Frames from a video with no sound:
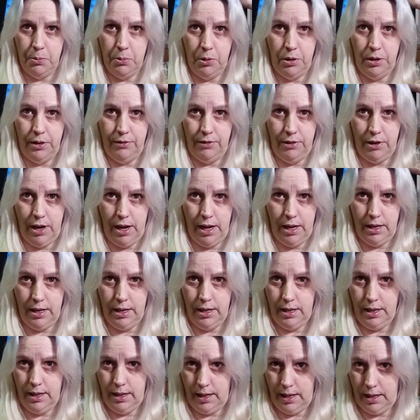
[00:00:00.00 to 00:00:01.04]
point of your head.
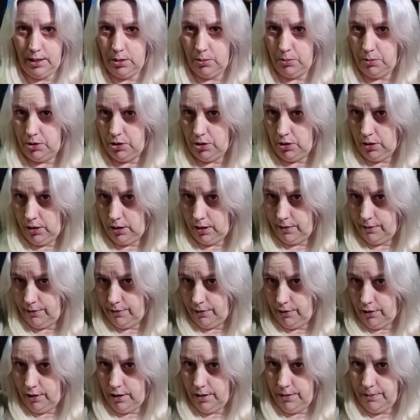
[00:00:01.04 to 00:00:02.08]
That's what you're looking
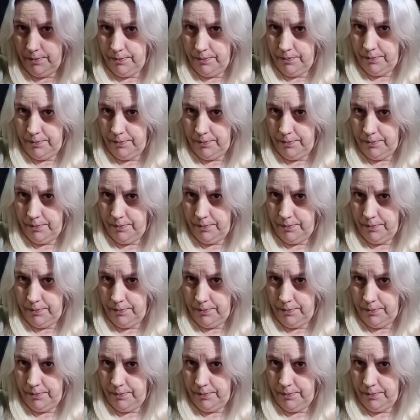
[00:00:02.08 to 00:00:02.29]
for.